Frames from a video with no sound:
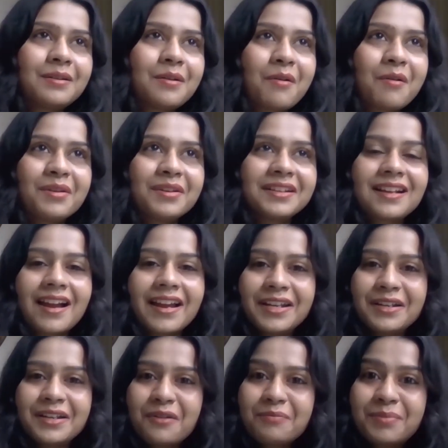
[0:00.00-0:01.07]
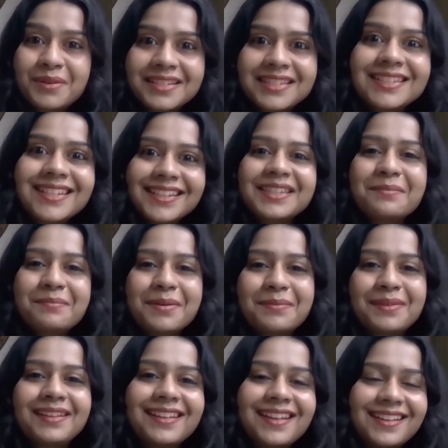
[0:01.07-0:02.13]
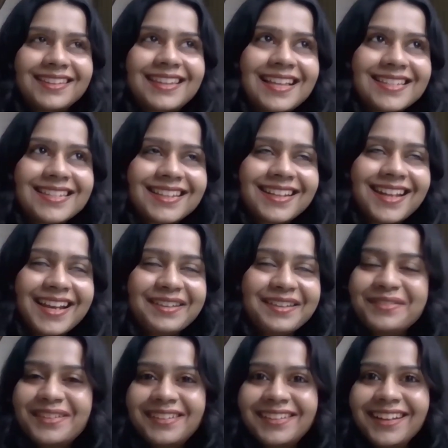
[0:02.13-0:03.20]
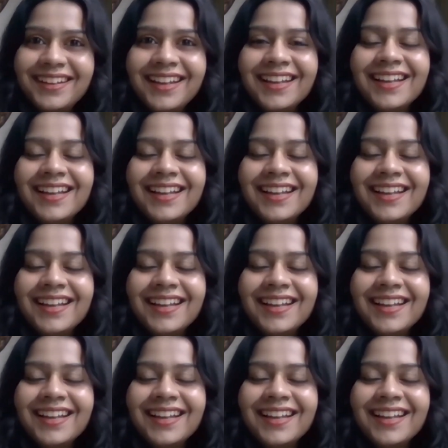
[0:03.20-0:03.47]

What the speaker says: or kind of bursting the bubble. Yeah, that's the right word.